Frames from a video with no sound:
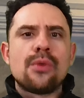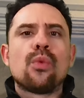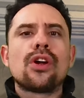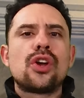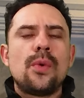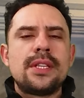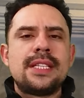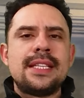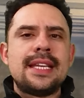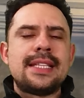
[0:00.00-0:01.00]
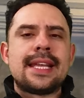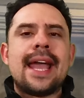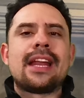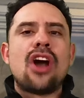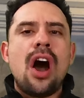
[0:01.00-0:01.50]
we're going to need to
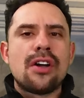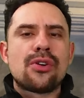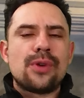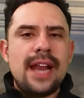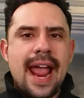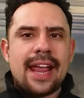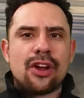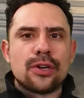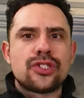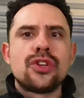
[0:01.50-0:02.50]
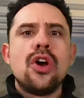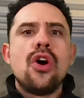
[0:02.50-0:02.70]
get concrete anchors